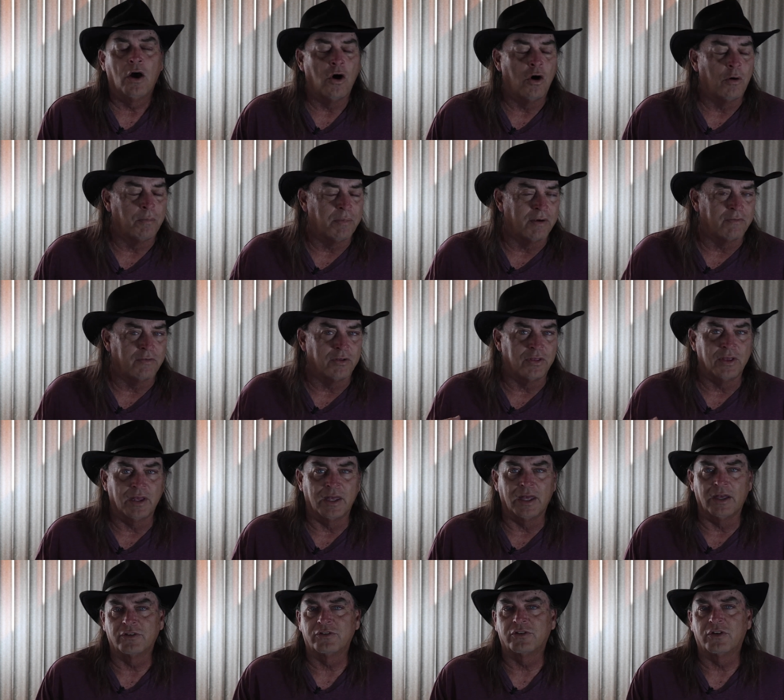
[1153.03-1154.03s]
Hope
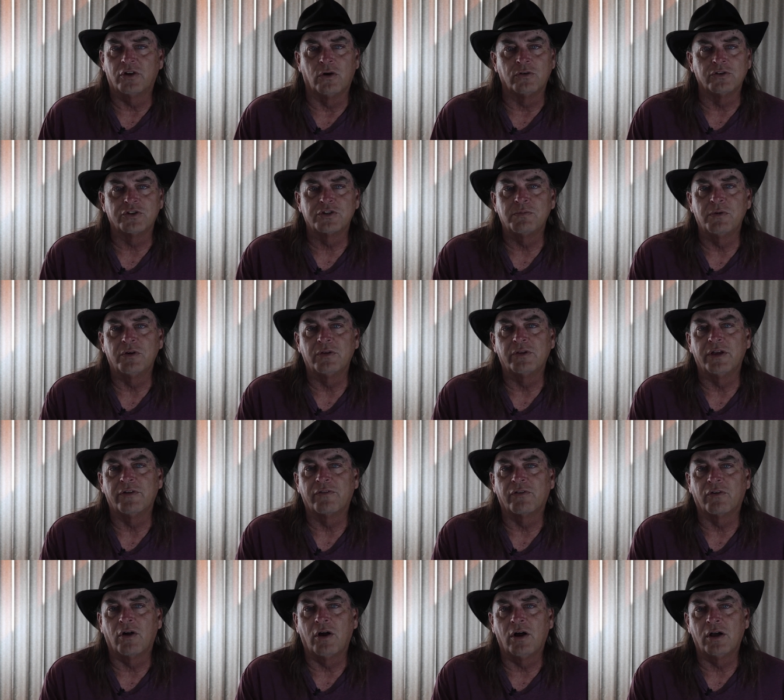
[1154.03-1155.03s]
everything else goes smoothly
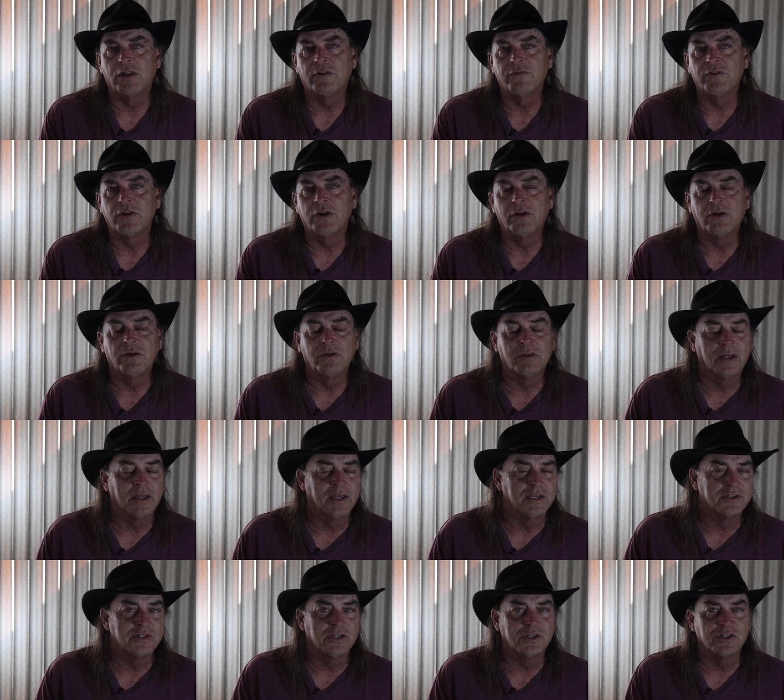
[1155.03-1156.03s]
for all of you. Like
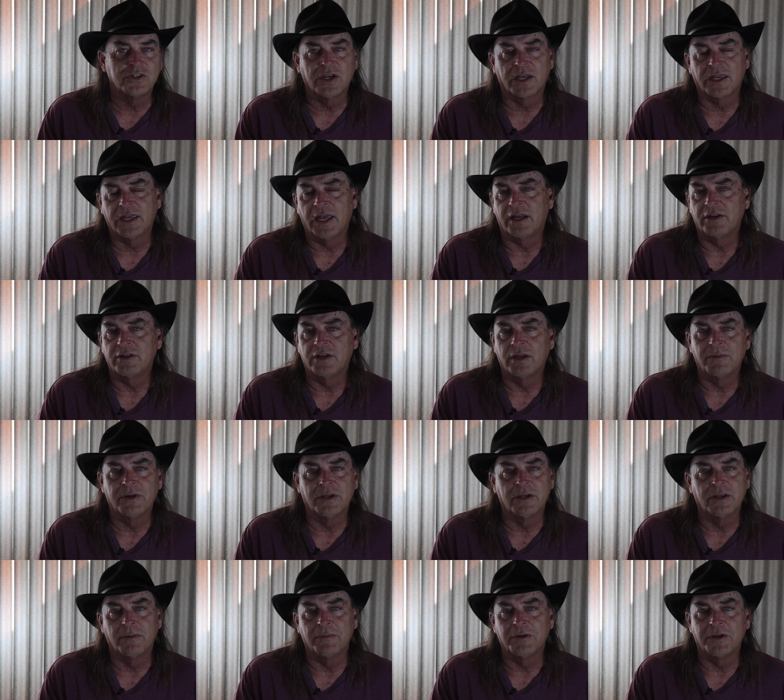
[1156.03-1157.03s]
I said, check out
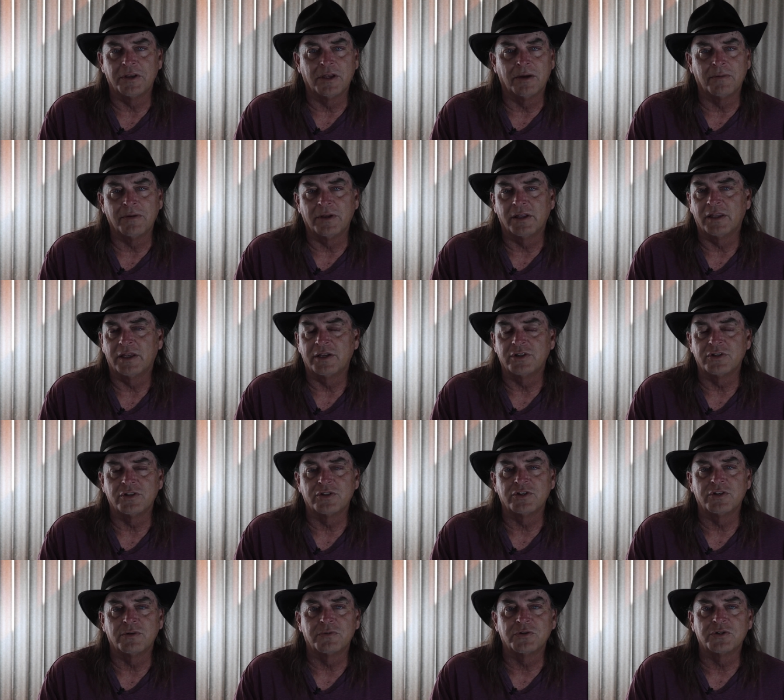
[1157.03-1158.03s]

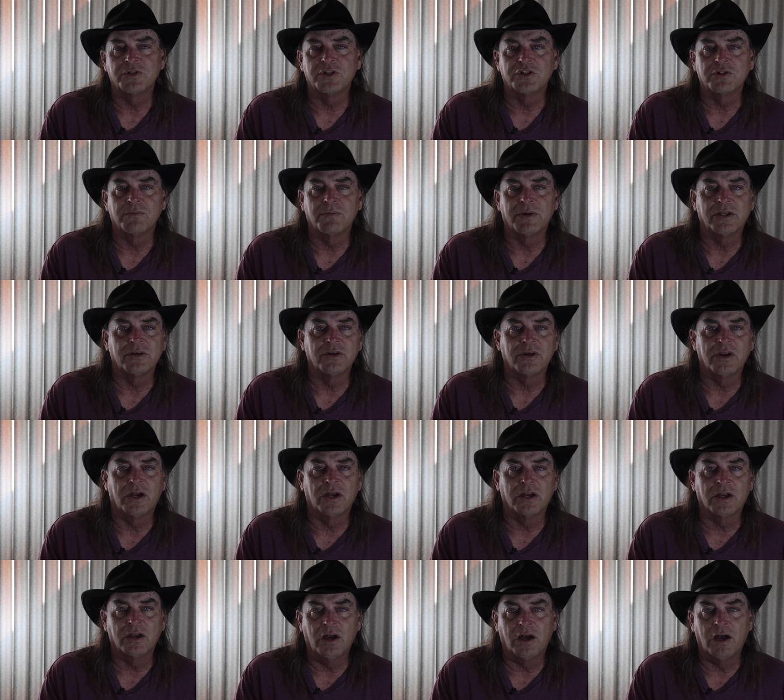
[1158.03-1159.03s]

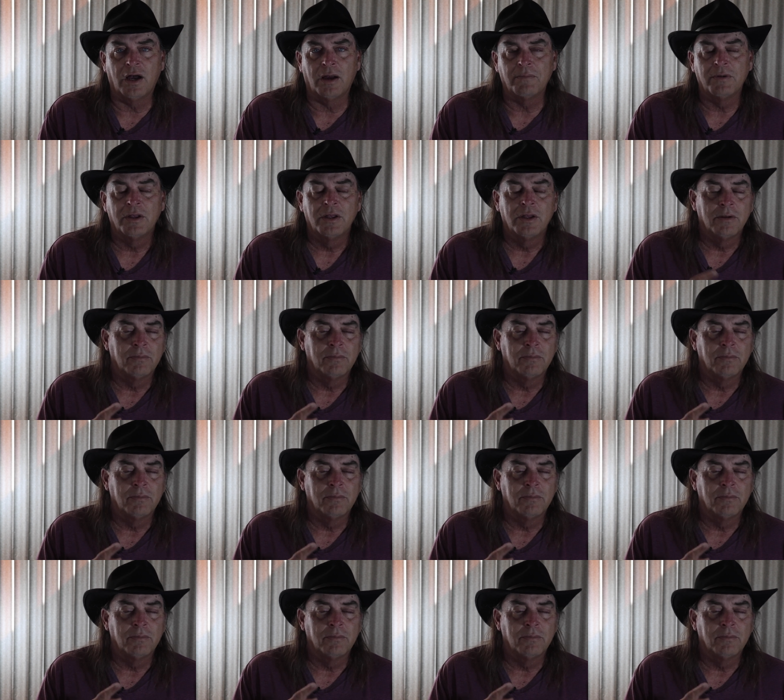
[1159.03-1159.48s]
www.legendsofthesuperstitionmountains.com.